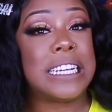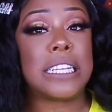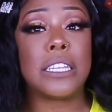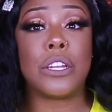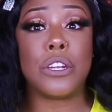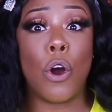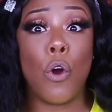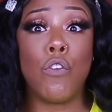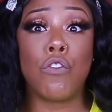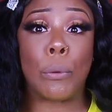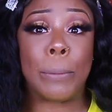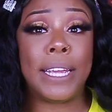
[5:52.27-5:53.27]
It's a no
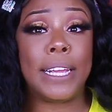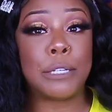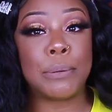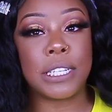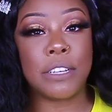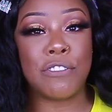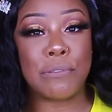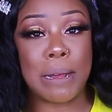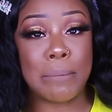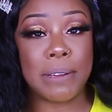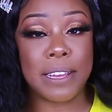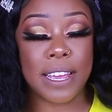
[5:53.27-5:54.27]
for me, especially for
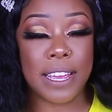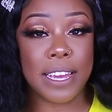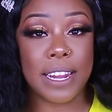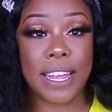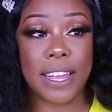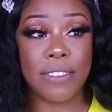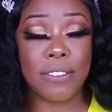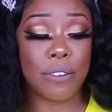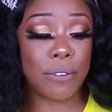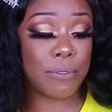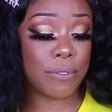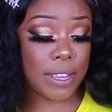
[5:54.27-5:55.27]
my big head ass.
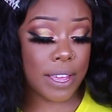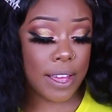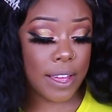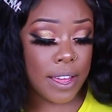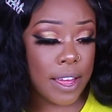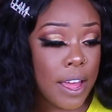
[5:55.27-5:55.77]
So yeah.